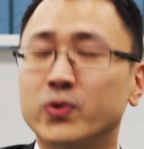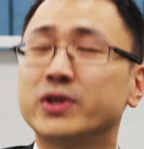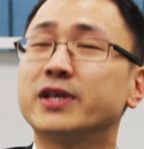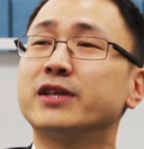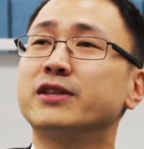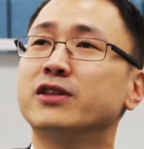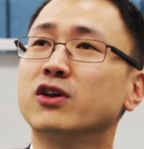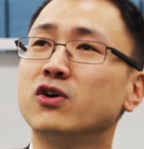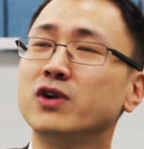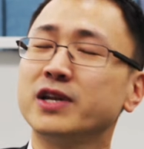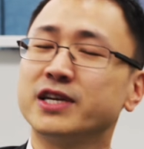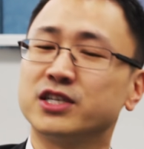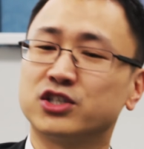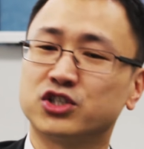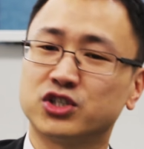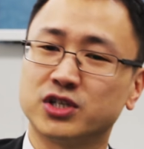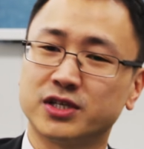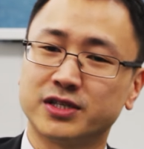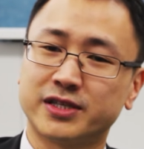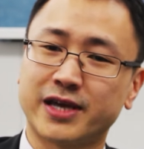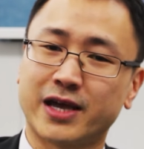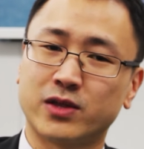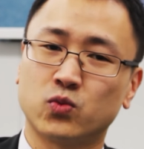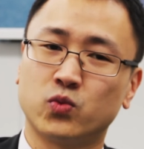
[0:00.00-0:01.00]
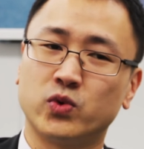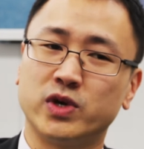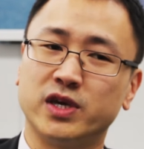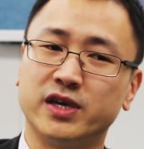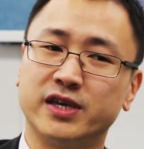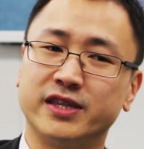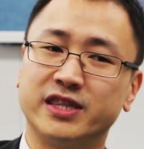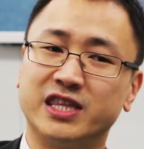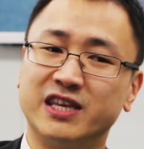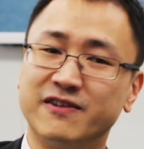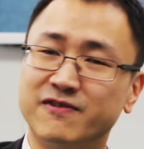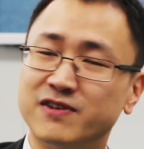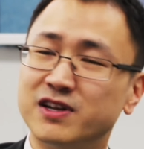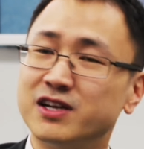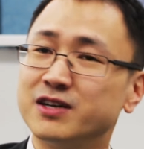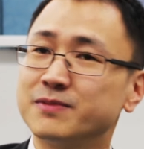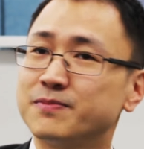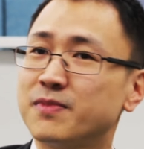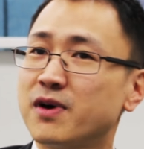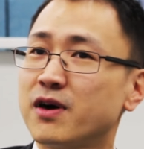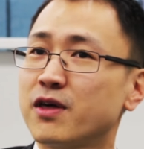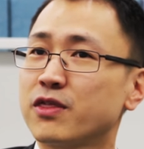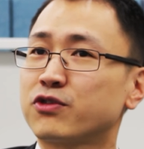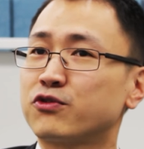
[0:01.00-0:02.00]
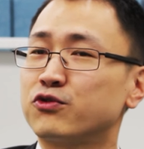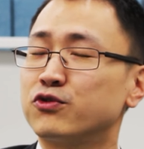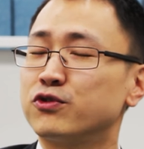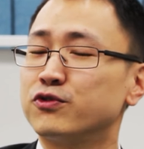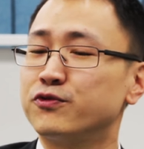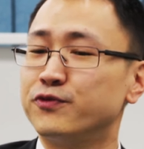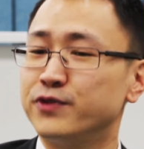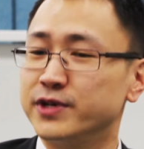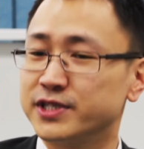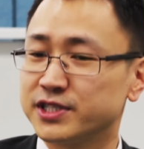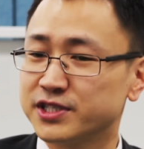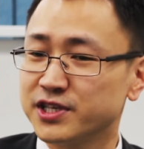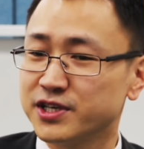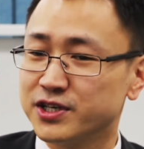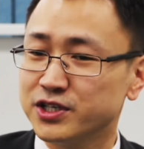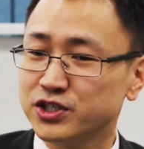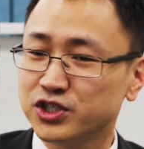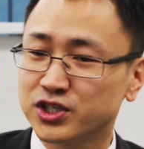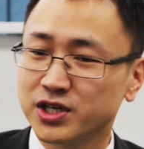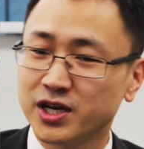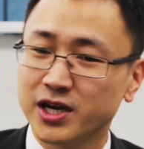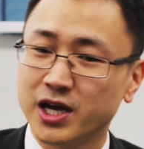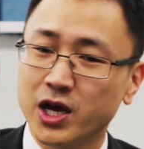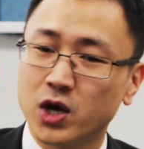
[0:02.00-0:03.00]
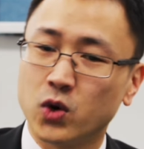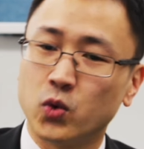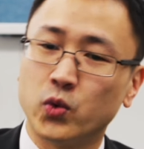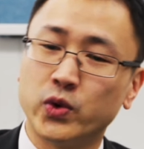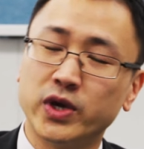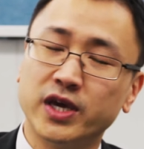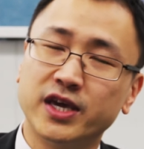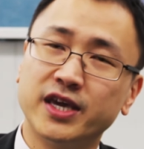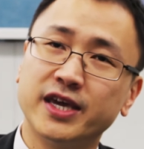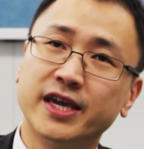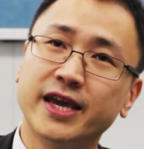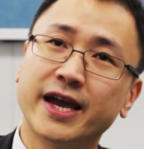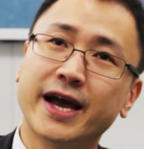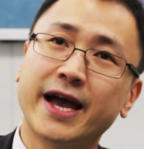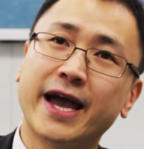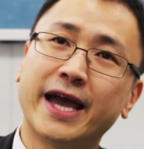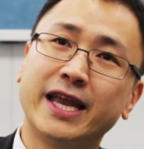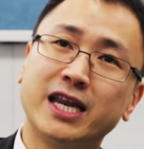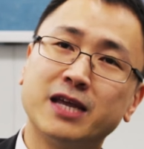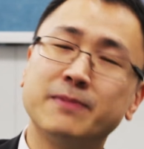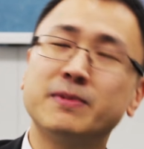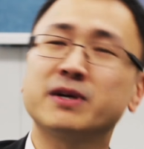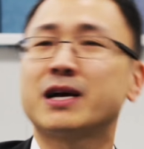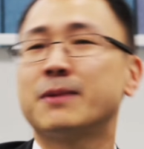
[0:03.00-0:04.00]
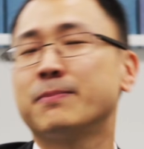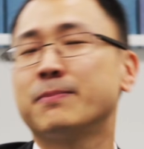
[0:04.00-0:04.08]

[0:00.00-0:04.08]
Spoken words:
With the knowledge that we develop through research, we enable